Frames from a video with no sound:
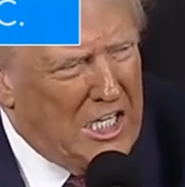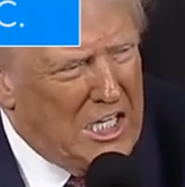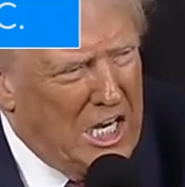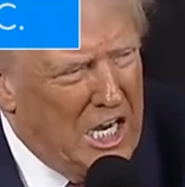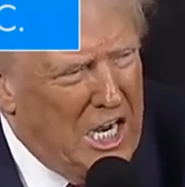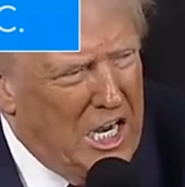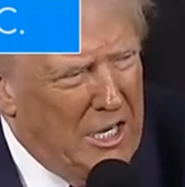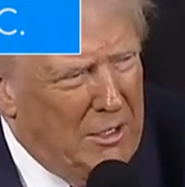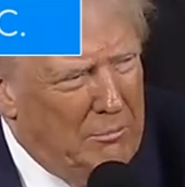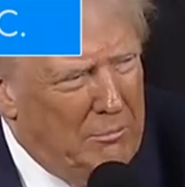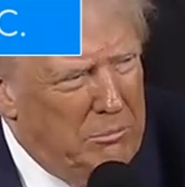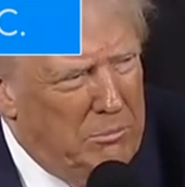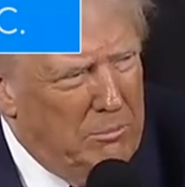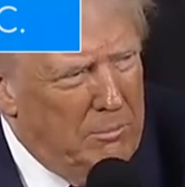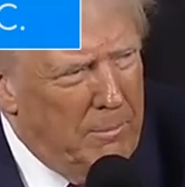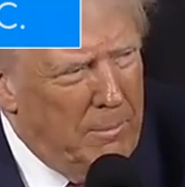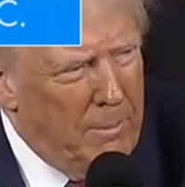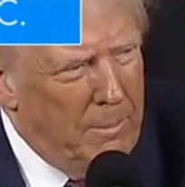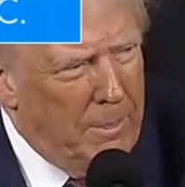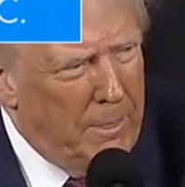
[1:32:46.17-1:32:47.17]
time
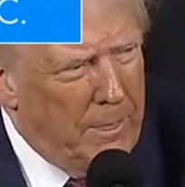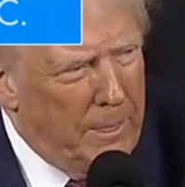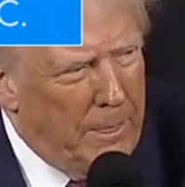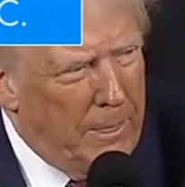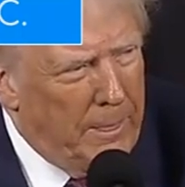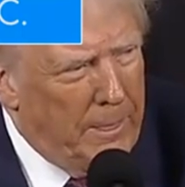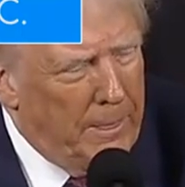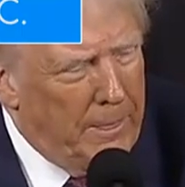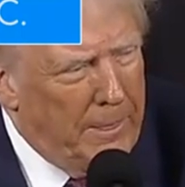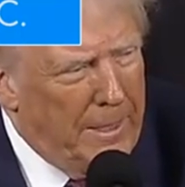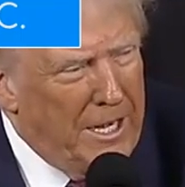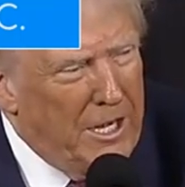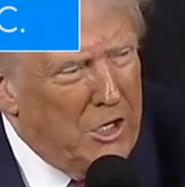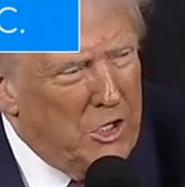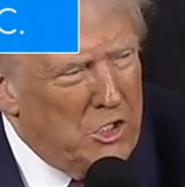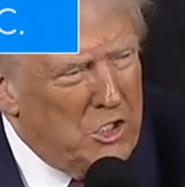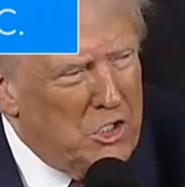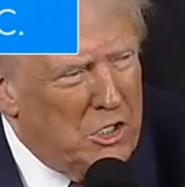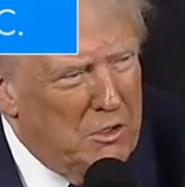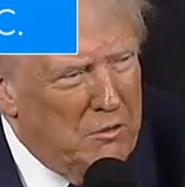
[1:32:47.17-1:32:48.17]
that
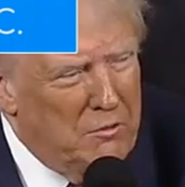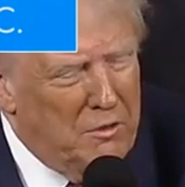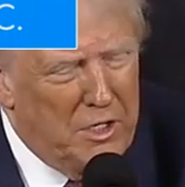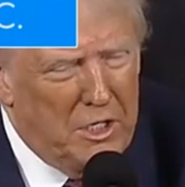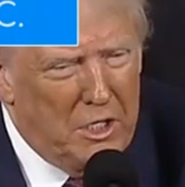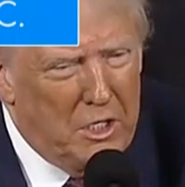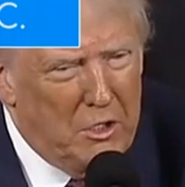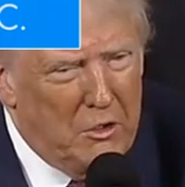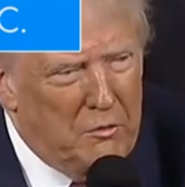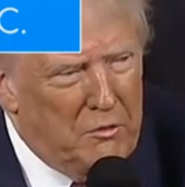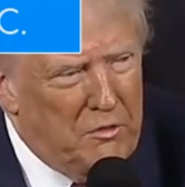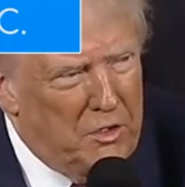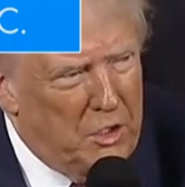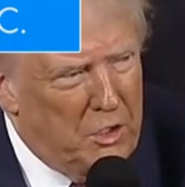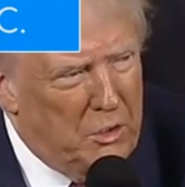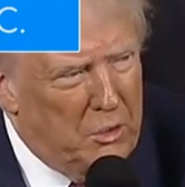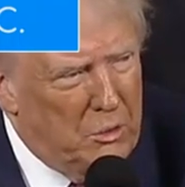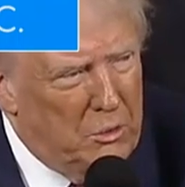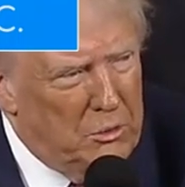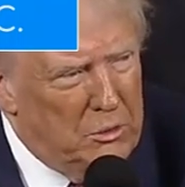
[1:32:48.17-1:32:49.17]
is convenient for
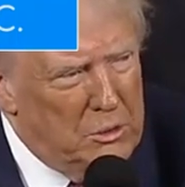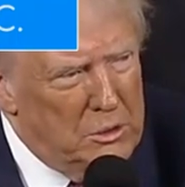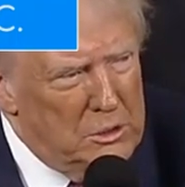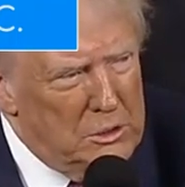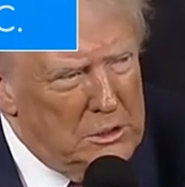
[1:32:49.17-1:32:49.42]
you."